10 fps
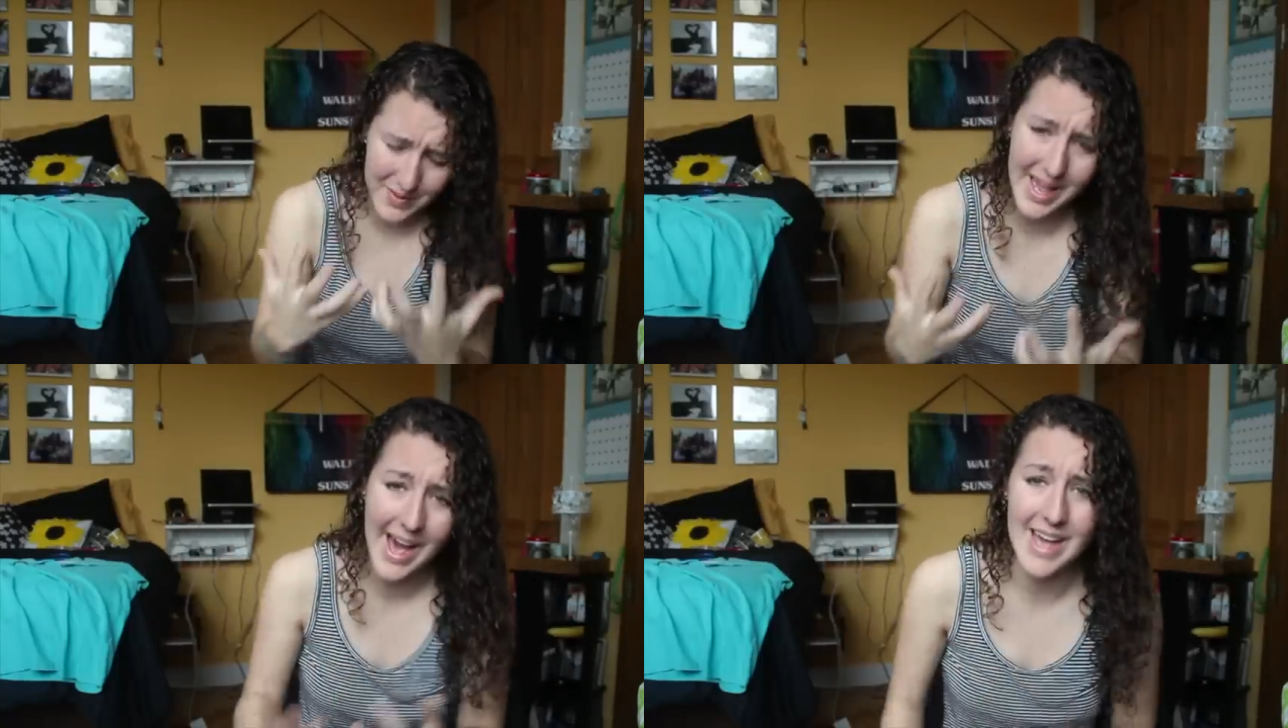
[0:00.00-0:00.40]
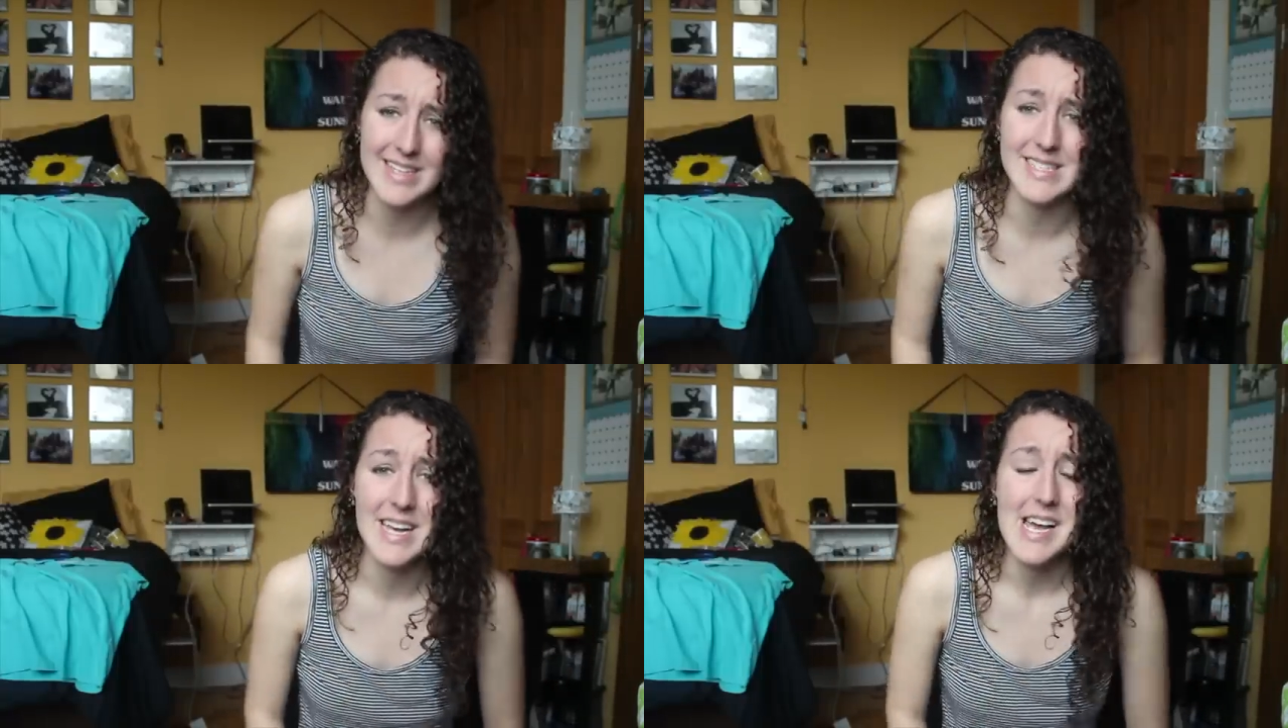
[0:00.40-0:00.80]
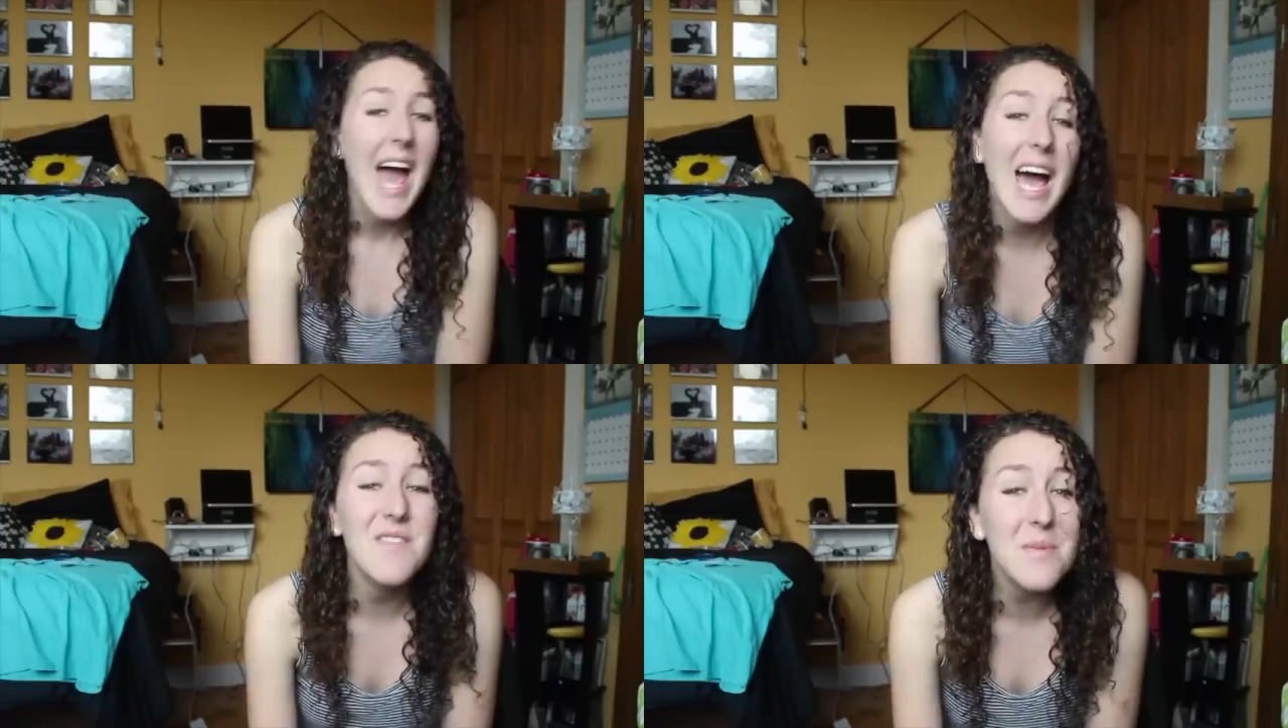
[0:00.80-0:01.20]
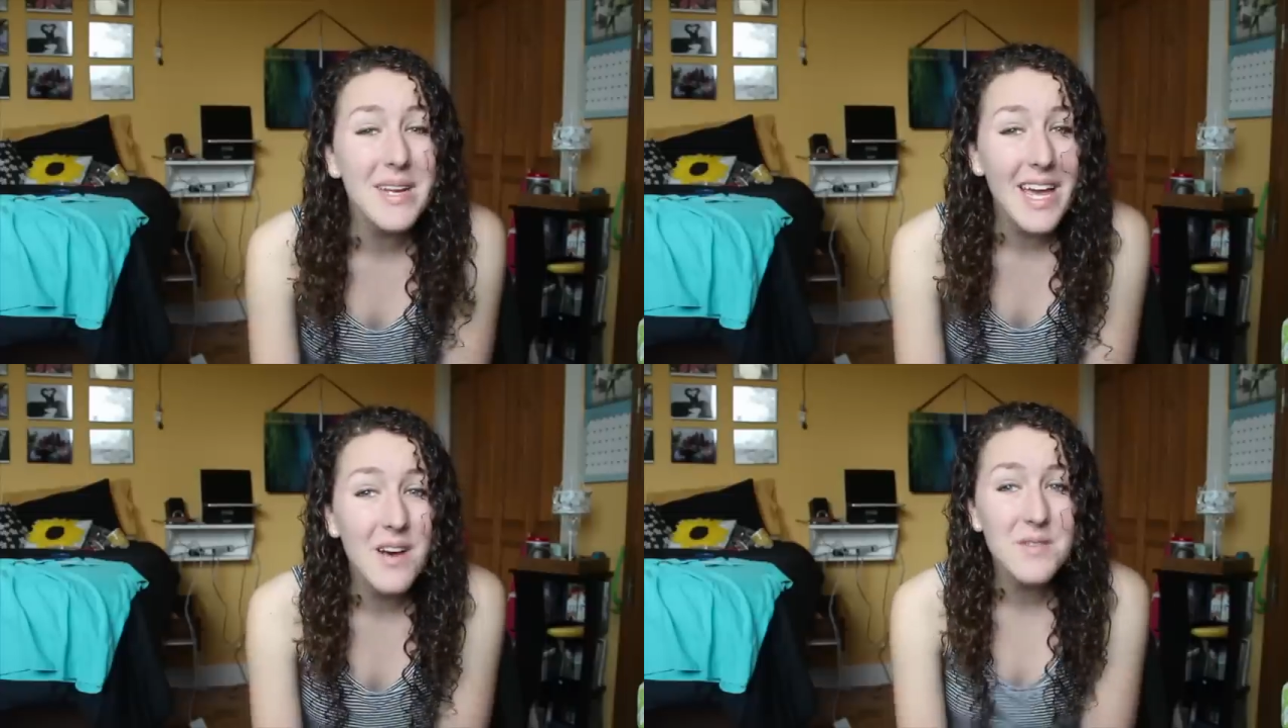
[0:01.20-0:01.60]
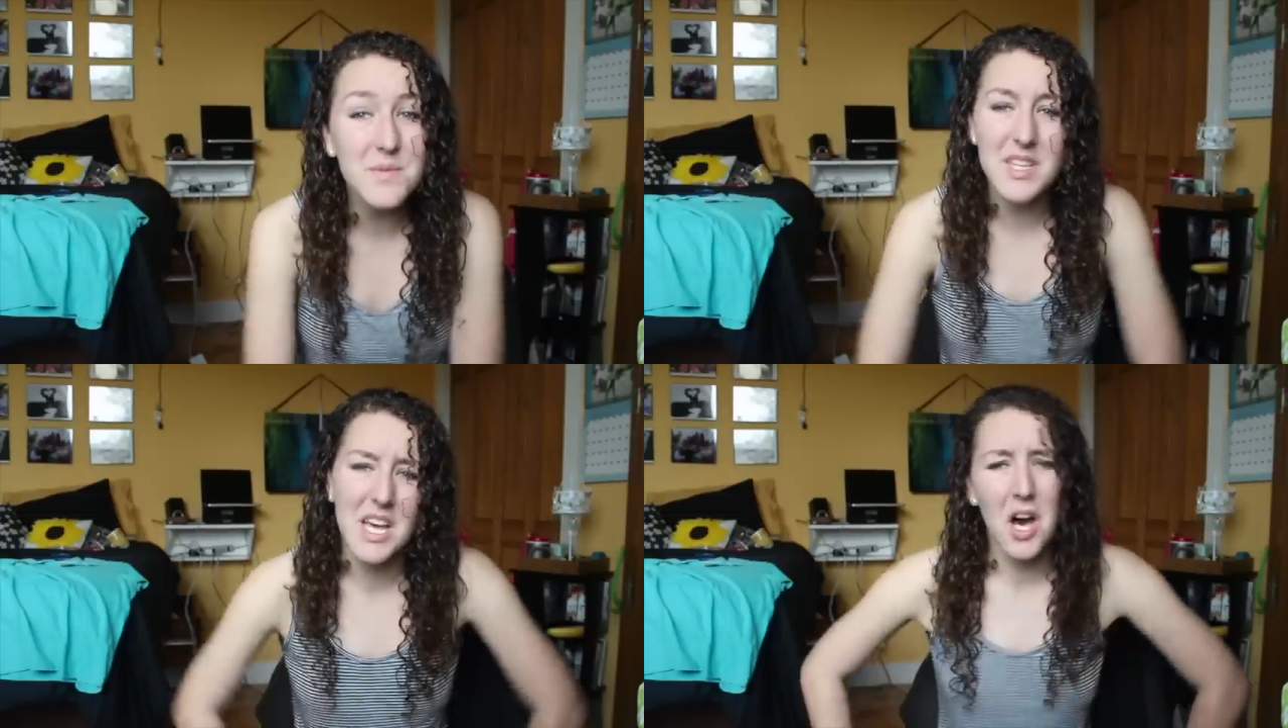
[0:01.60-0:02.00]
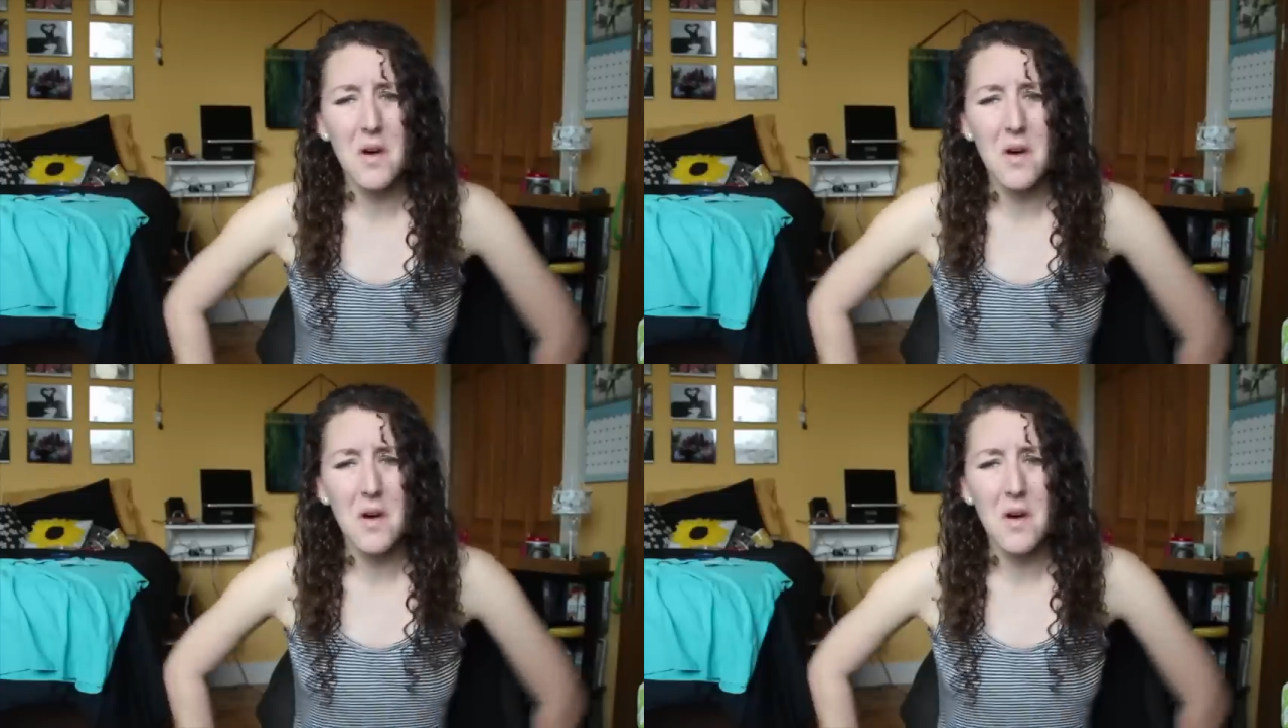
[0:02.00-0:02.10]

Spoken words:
my eyes. Everybody else was like,